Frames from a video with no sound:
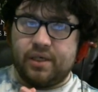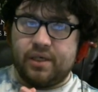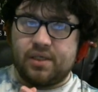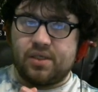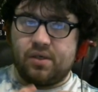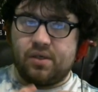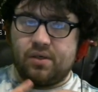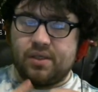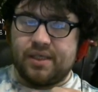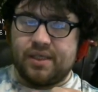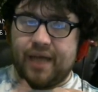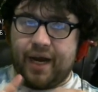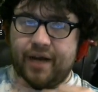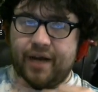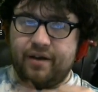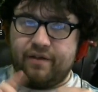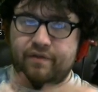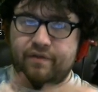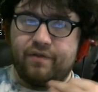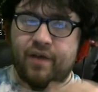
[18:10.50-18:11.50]
Souls, kind
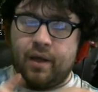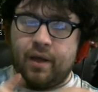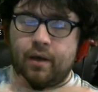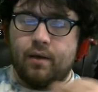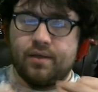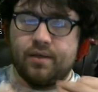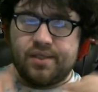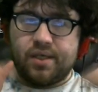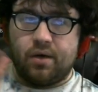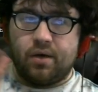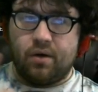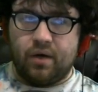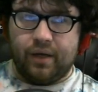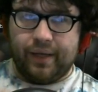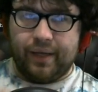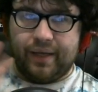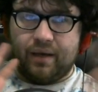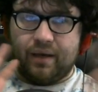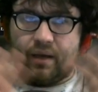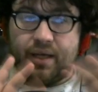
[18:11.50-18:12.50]
of. So
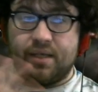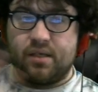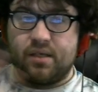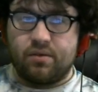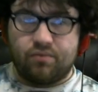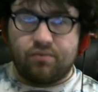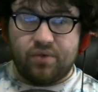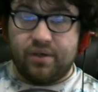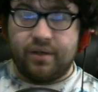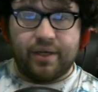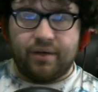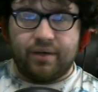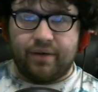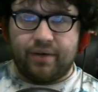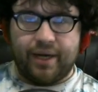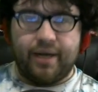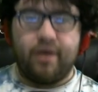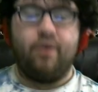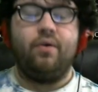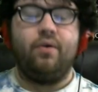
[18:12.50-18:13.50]
like it's a really
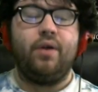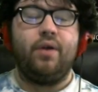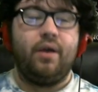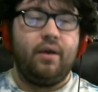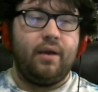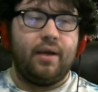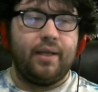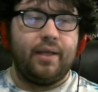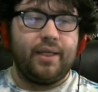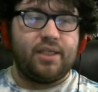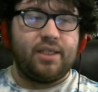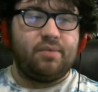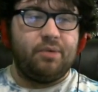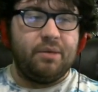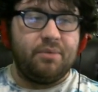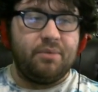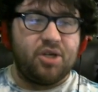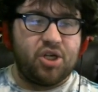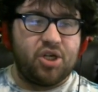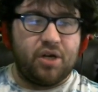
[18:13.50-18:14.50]
great node. And that's pretty
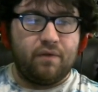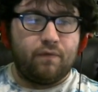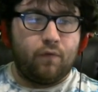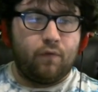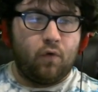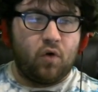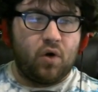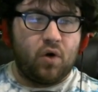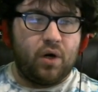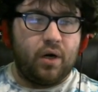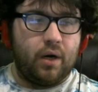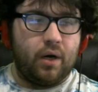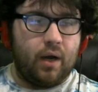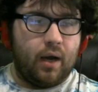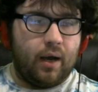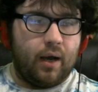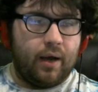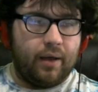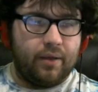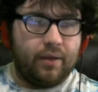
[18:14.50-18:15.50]
much it for
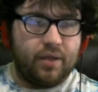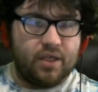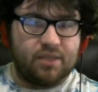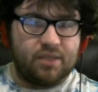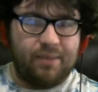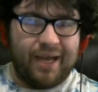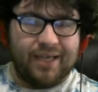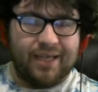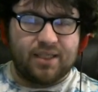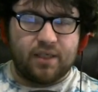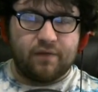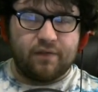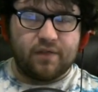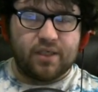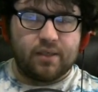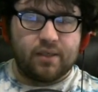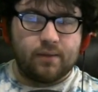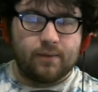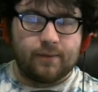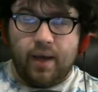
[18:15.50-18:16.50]
this passives.
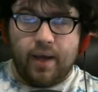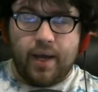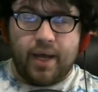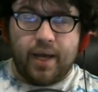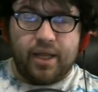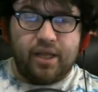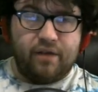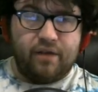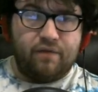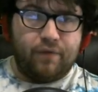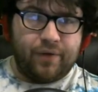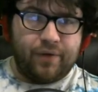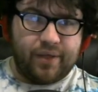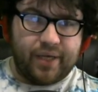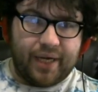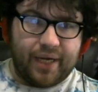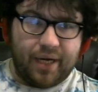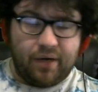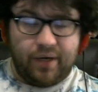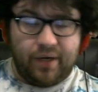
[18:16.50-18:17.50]
And then for the
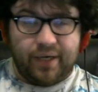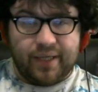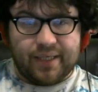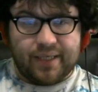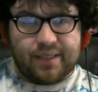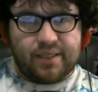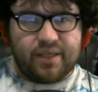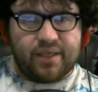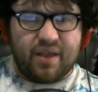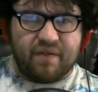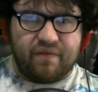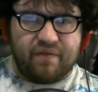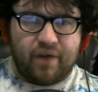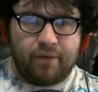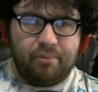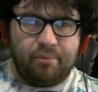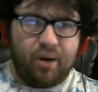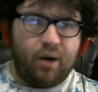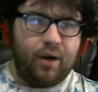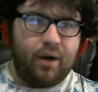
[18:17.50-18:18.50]
gearing, this is the
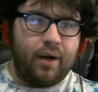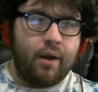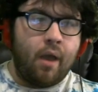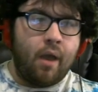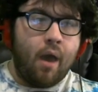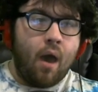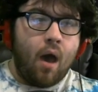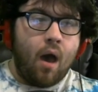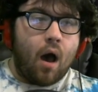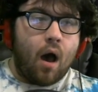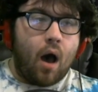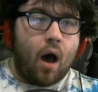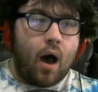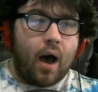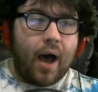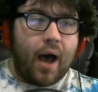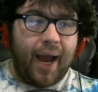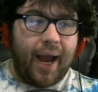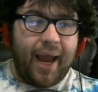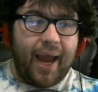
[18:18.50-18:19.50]
fun part.
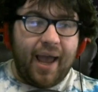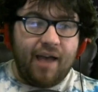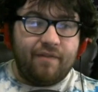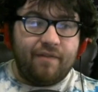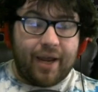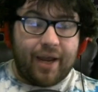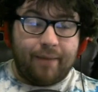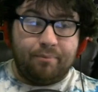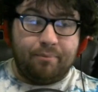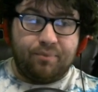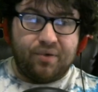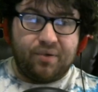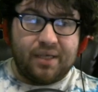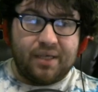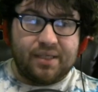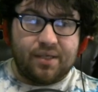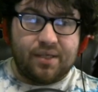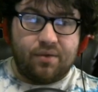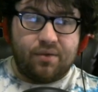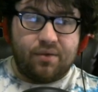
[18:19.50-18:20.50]
I have a
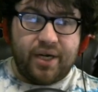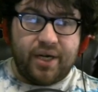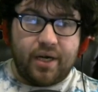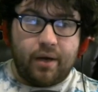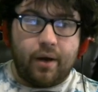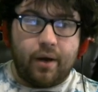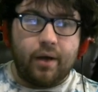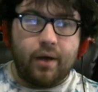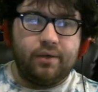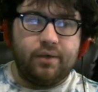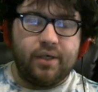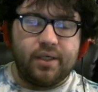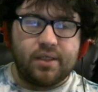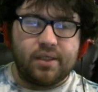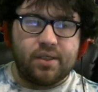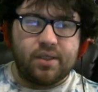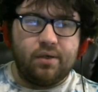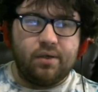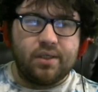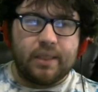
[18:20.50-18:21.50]
+3 to Hungering
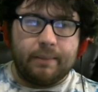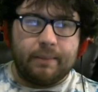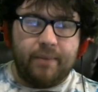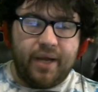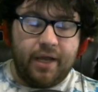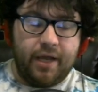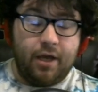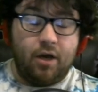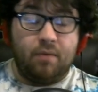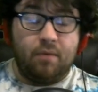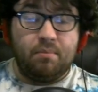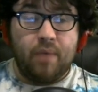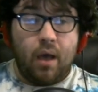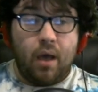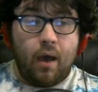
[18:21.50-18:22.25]
Souls on my helm.